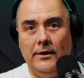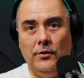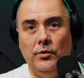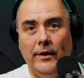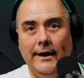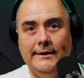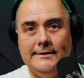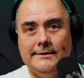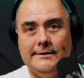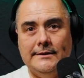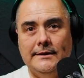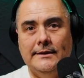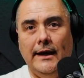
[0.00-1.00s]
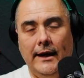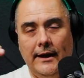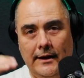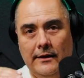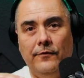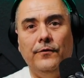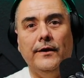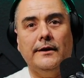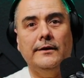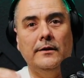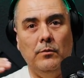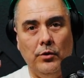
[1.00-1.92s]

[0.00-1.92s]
rates and it affected